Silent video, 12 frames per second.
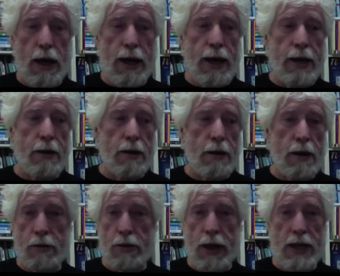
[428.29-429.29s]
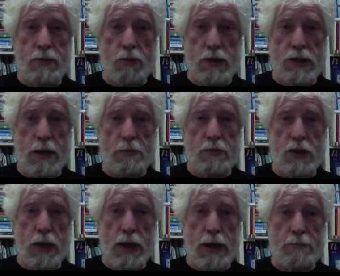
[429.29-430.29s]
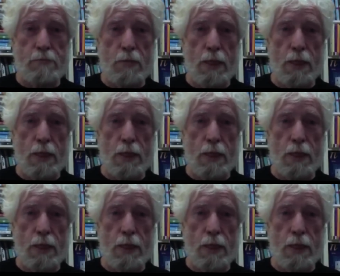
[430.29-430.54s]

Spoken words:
and that's what's come to be.